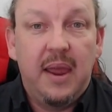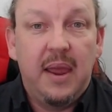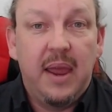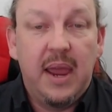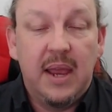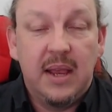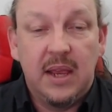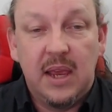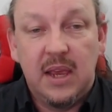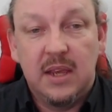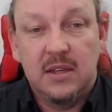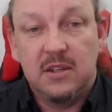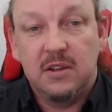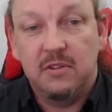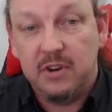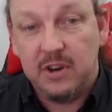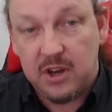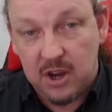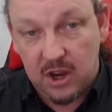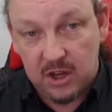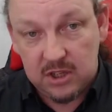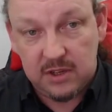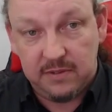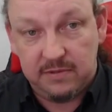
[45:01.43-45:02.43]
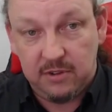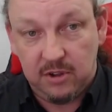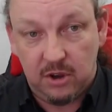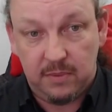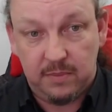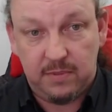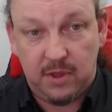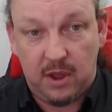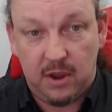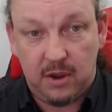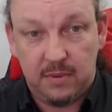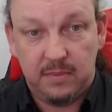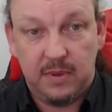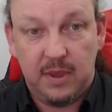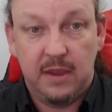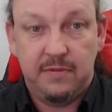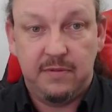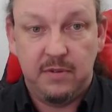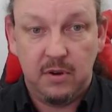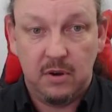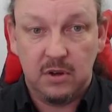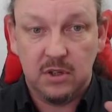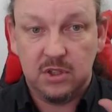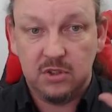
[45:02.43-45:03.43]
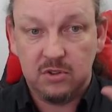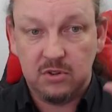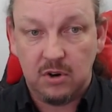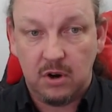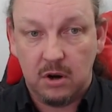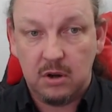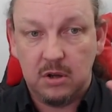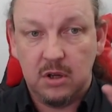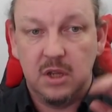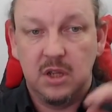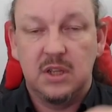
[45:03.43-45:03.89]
It is a recursive loop though. If you are strong on